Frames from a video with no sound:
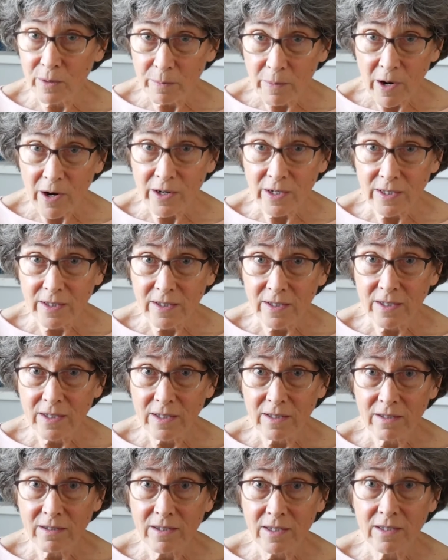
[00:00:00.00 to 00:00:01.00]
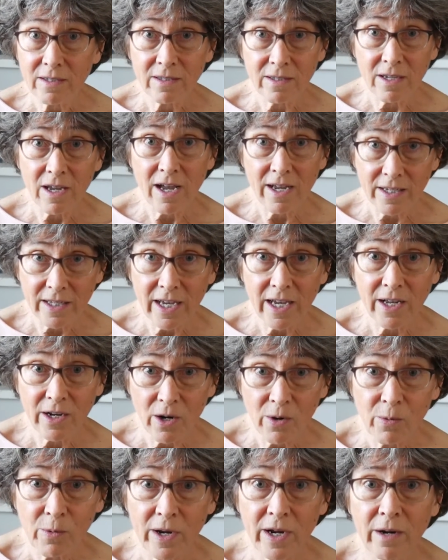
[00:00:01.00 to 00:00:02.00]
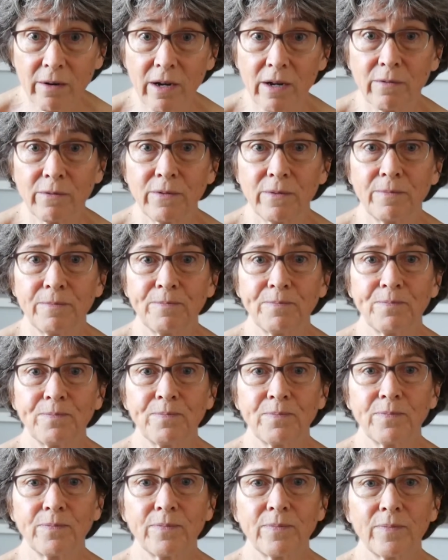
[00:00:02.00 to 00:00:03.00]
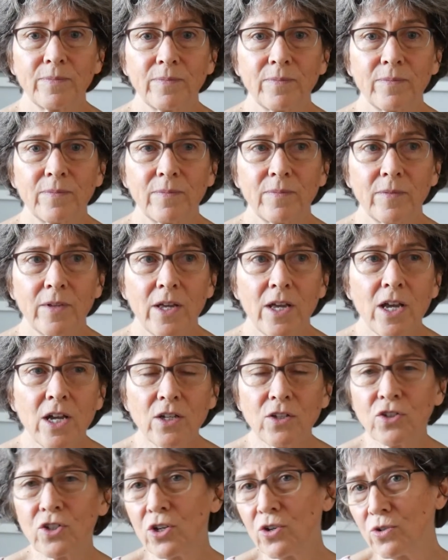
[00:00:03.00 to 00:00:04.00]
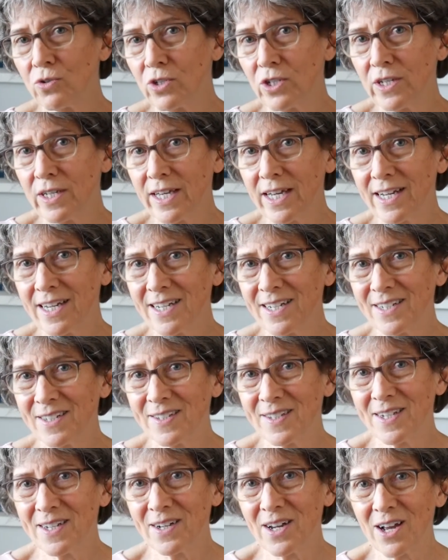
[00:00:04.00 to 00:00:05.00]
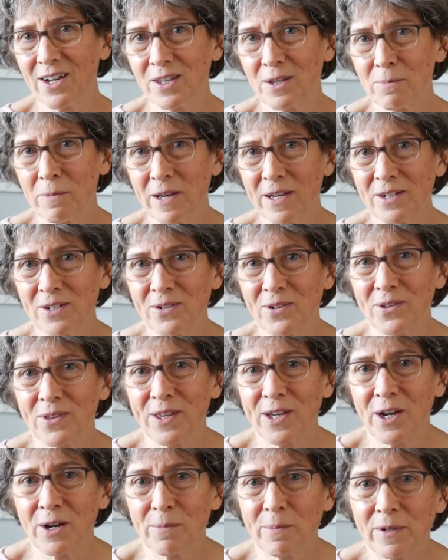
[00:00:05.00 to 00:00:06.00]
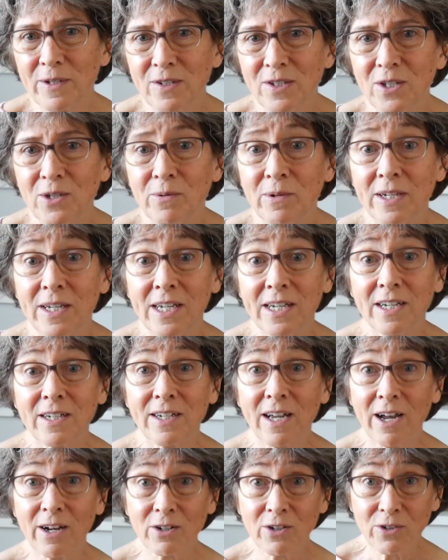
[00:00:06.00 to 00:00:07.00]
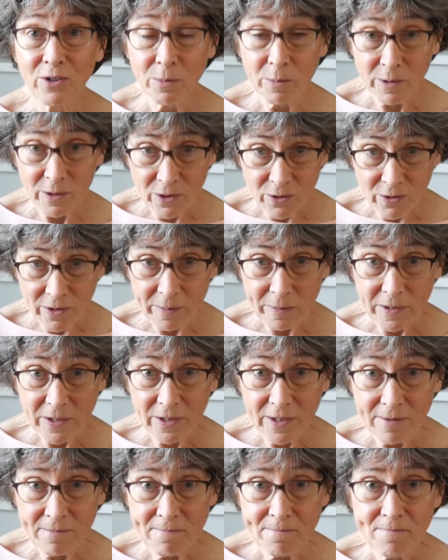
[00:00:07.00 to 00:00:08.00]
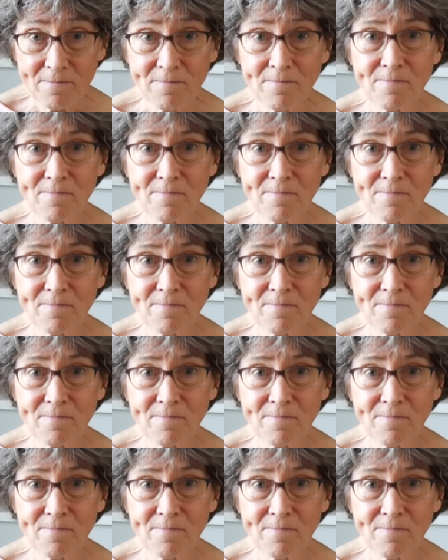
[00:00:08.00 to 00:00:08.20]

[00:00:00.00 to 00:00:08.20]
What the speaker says: with Parkinson's is not yet aware of. So to get in to see an occupational therapist, you would need a doctor's prescription.